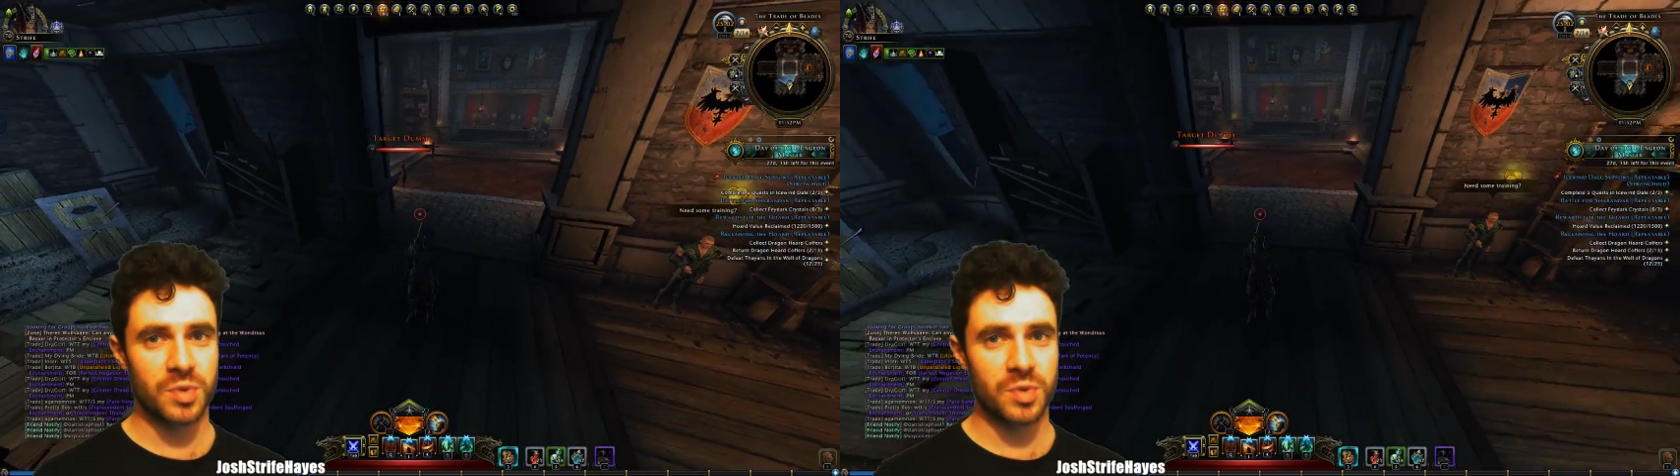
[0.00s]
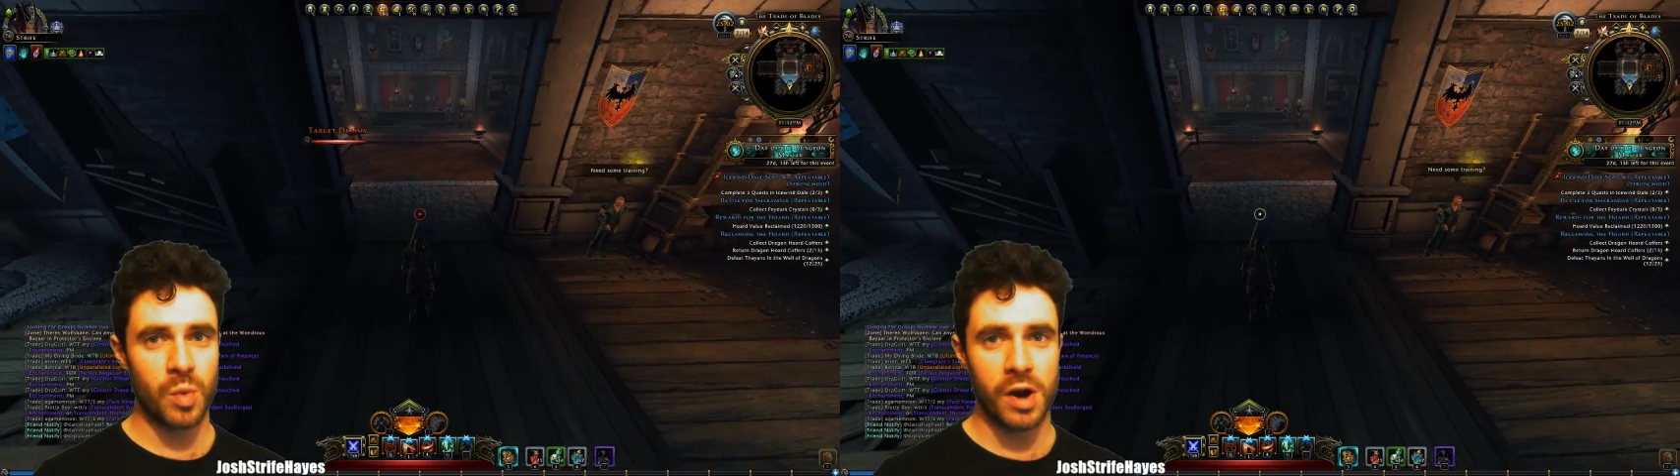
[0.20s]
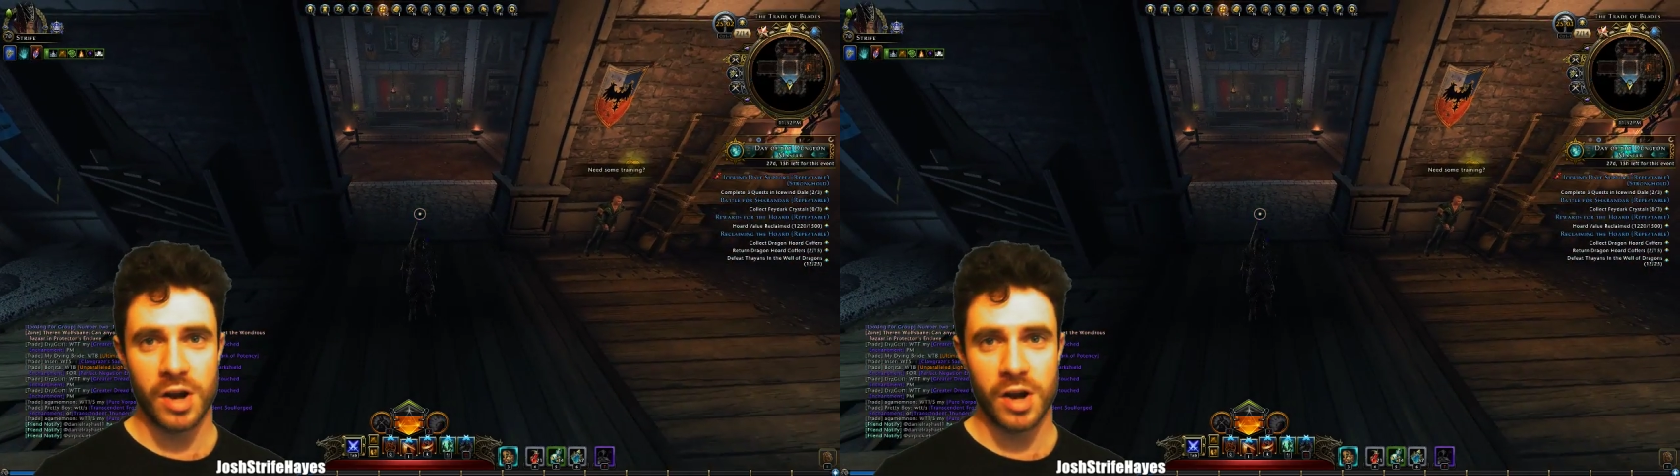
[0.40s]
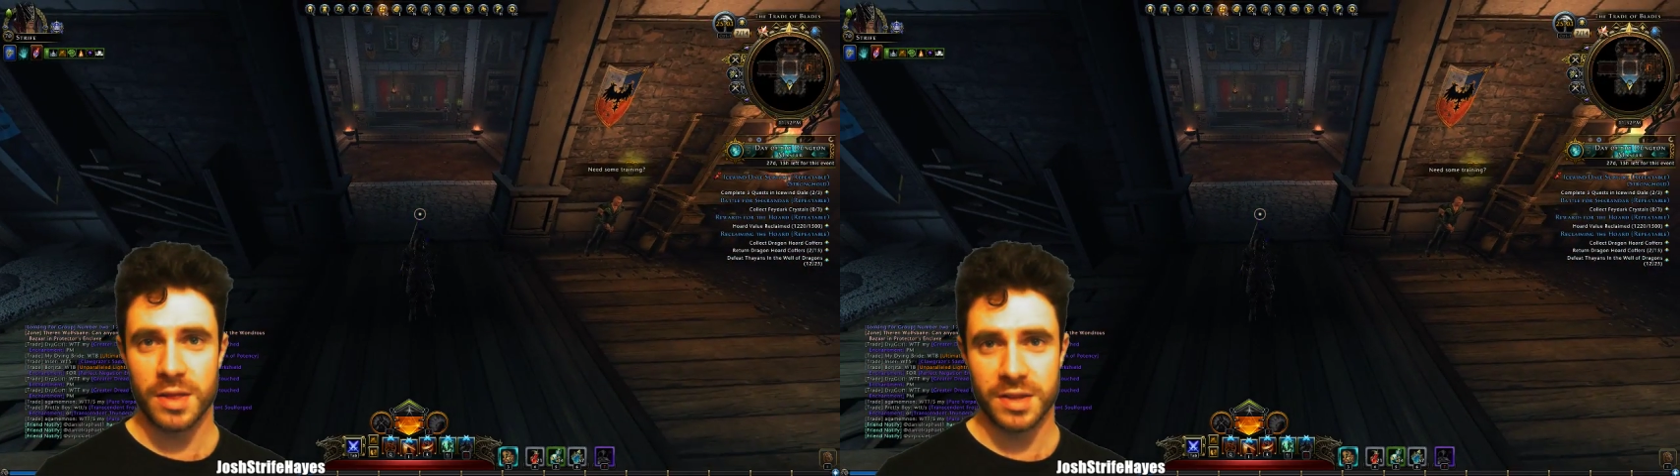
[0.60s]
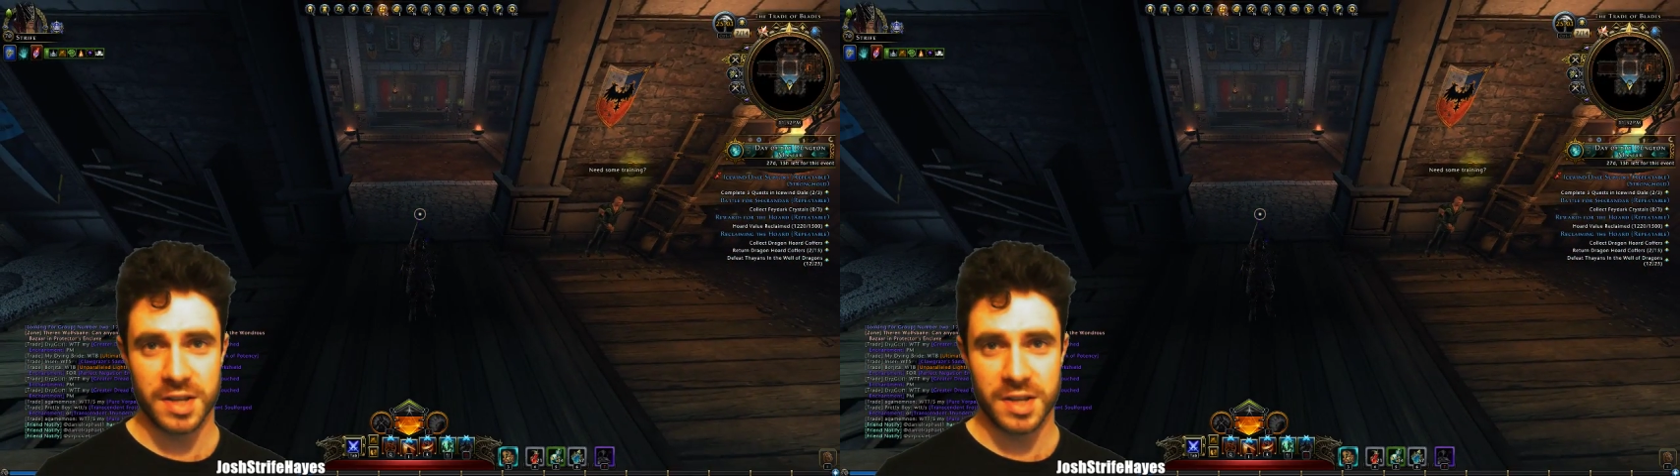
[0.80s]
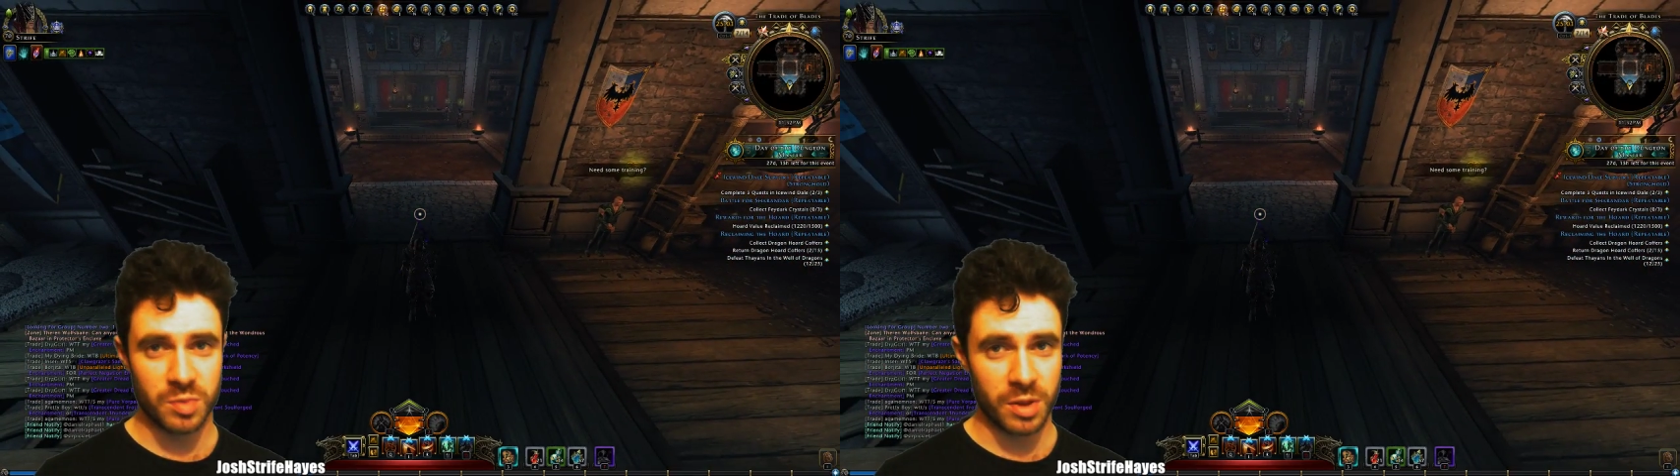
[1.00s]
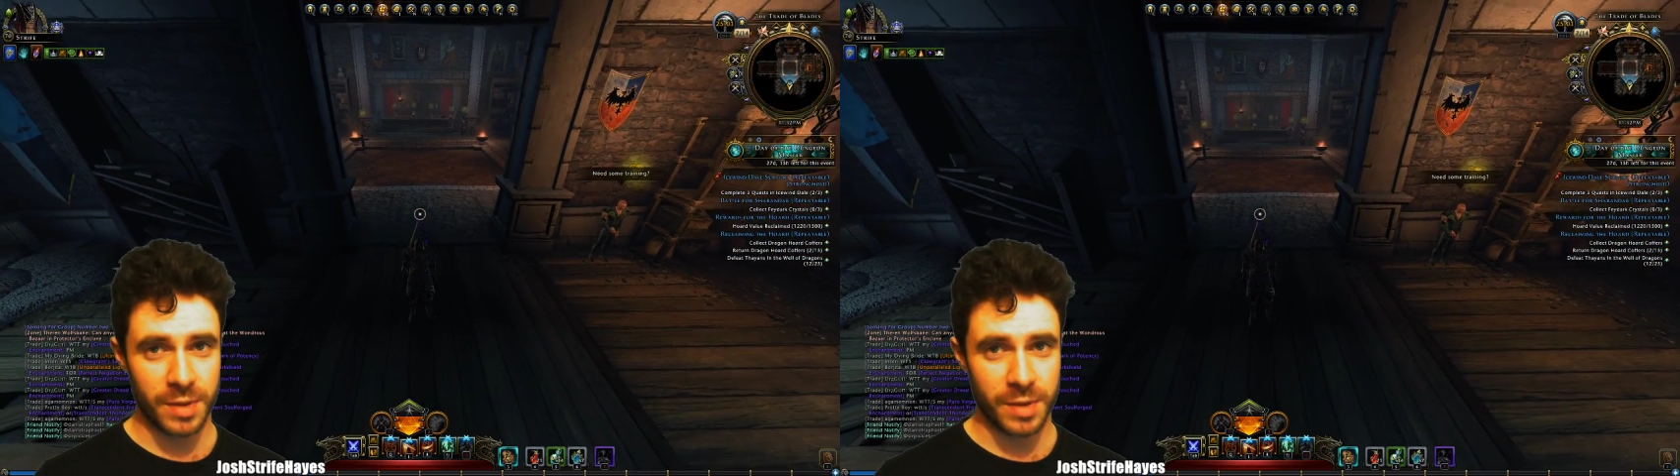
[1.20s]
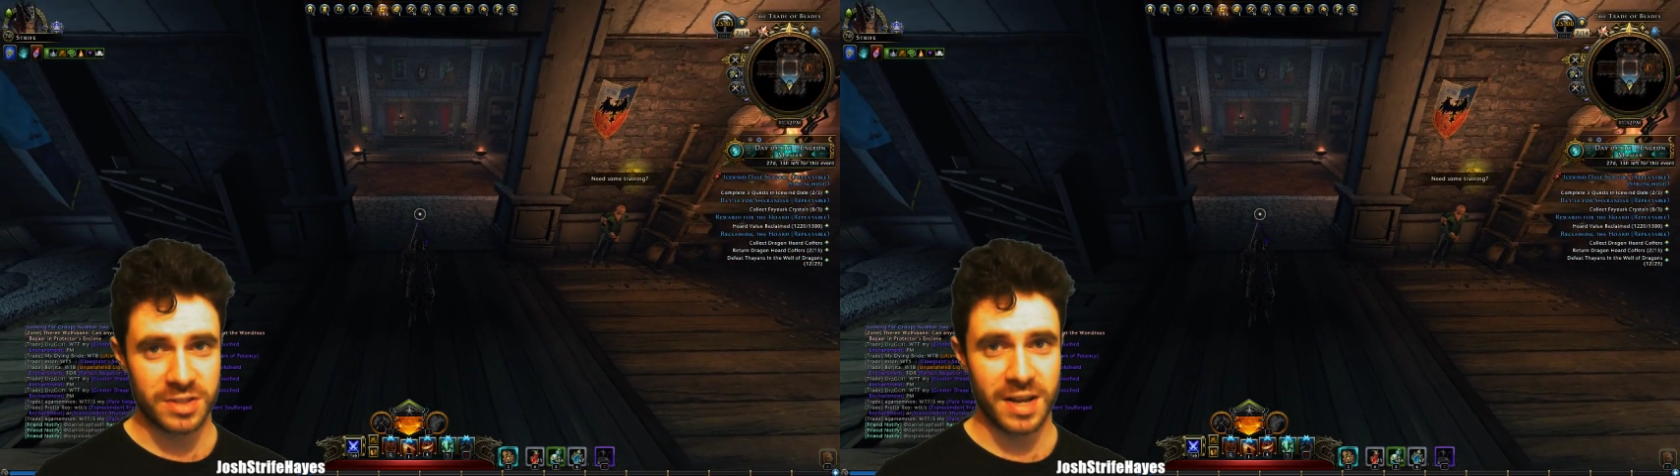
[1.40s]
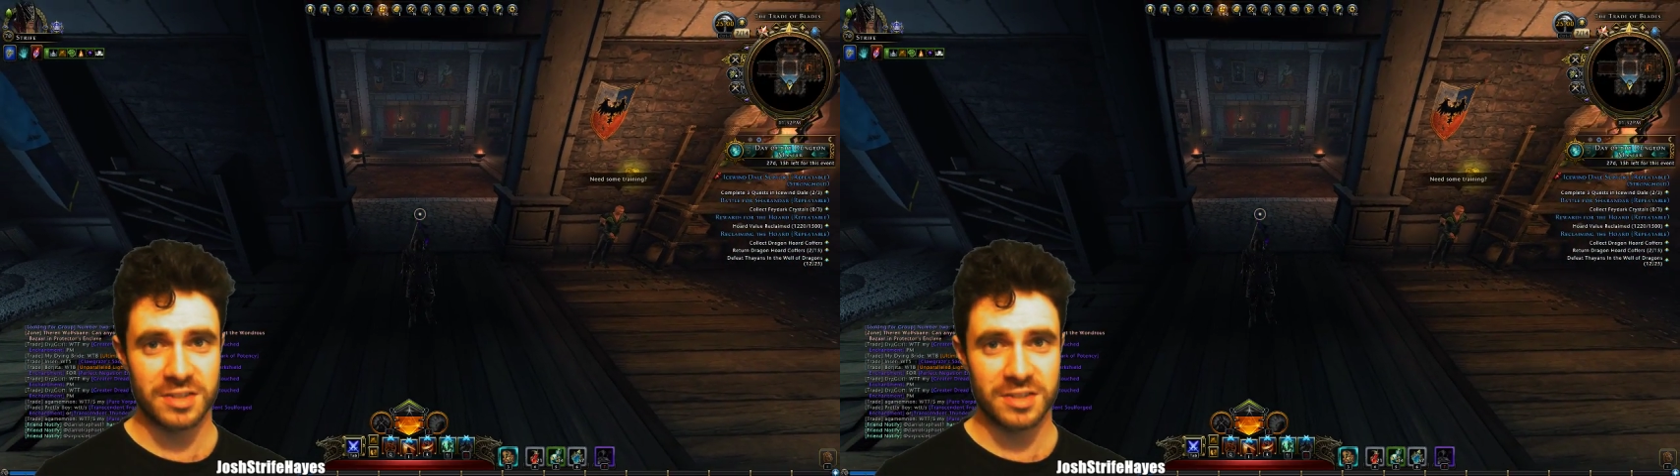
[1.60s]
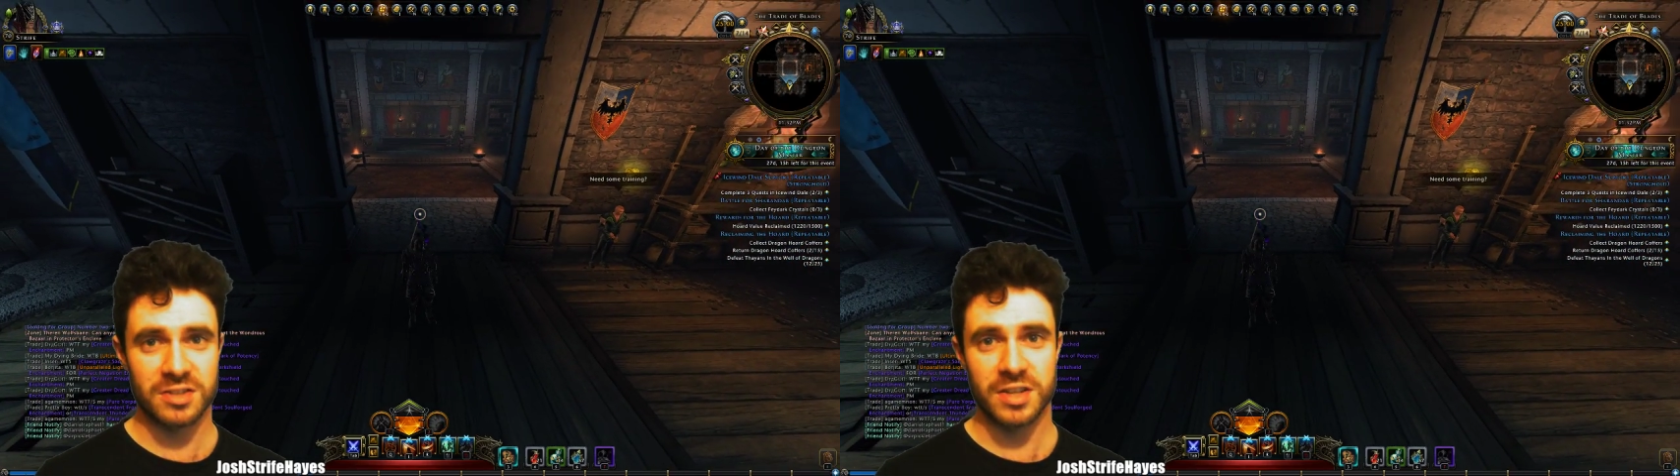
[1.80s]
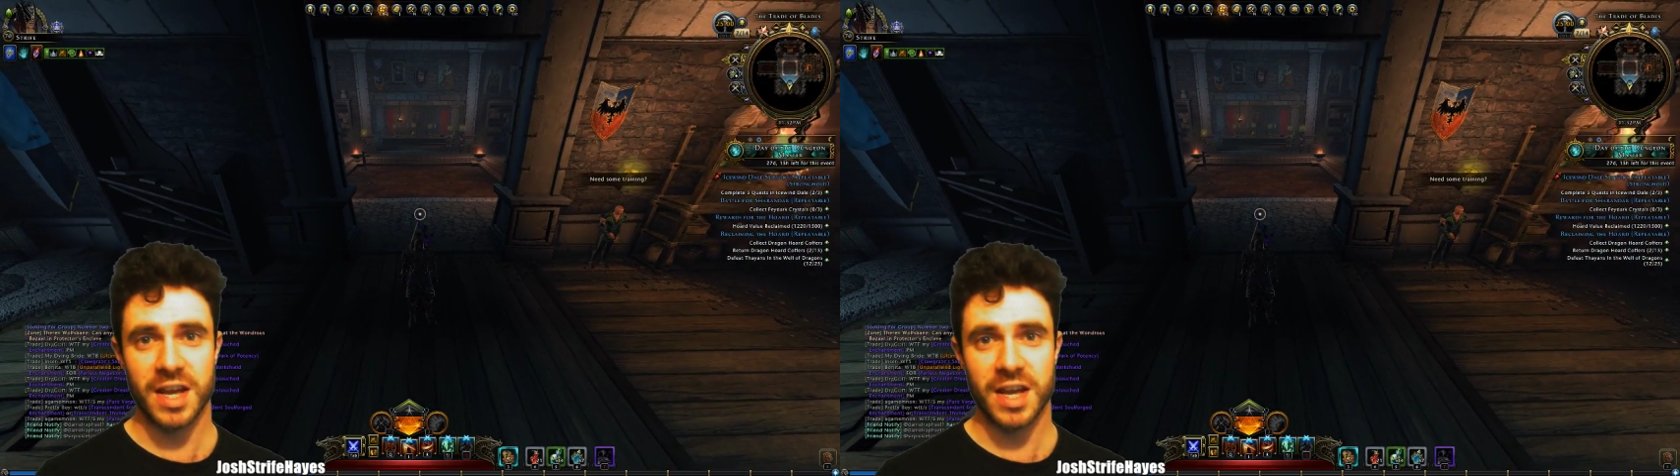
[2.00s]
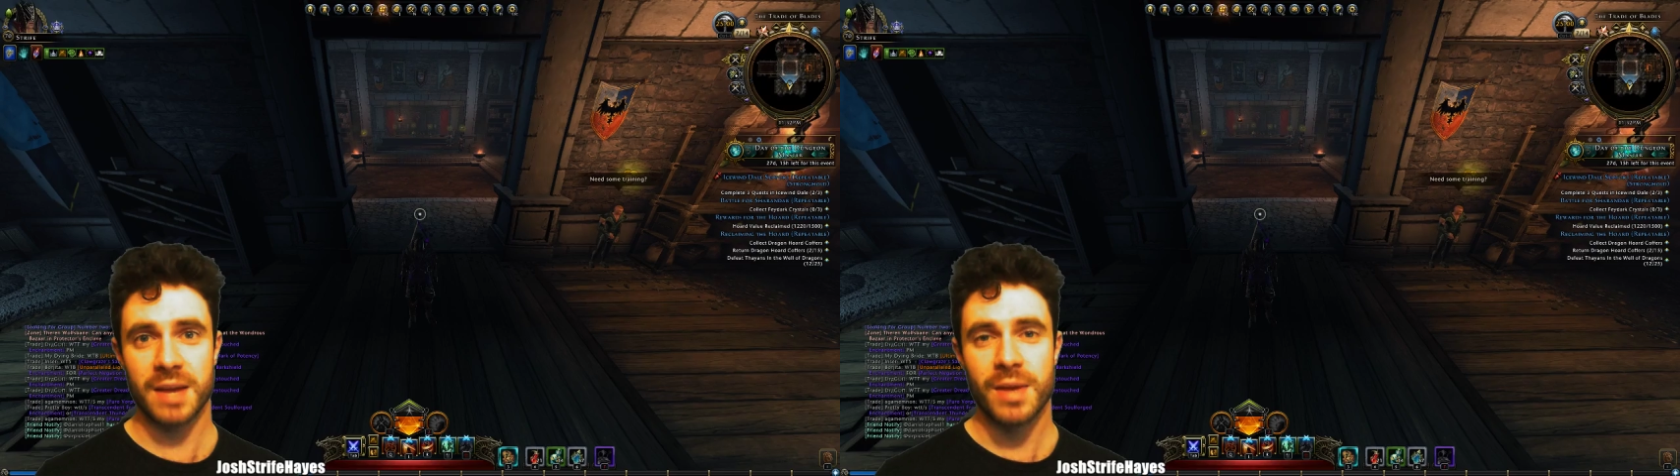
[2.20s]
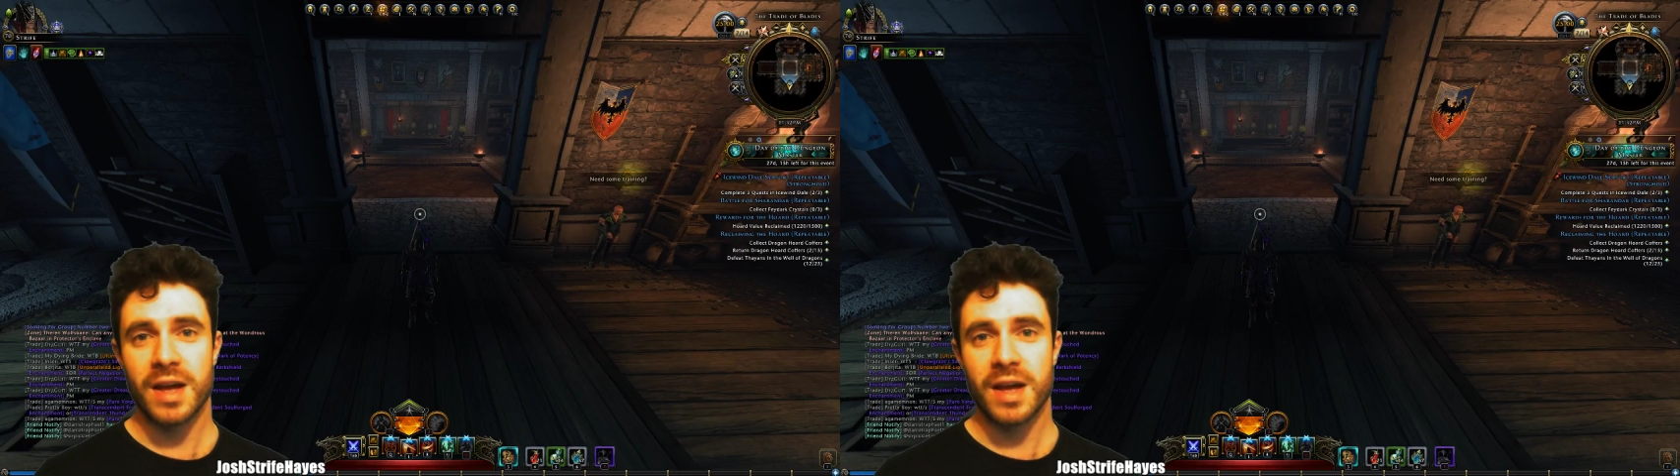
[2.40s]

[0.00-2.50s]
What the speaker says: why I think it's one of the best classes in the game,